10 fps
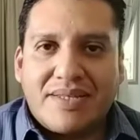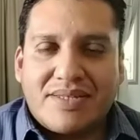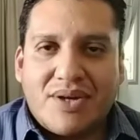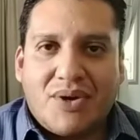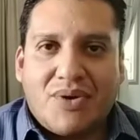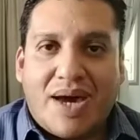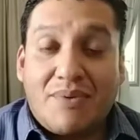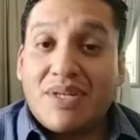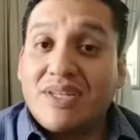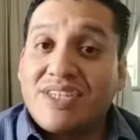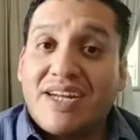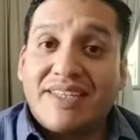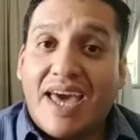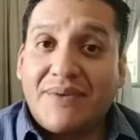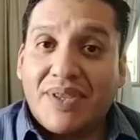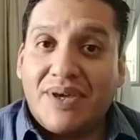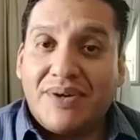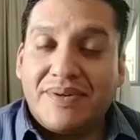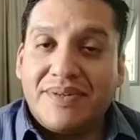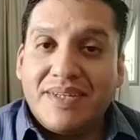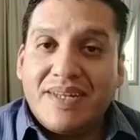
so I want to share that with you.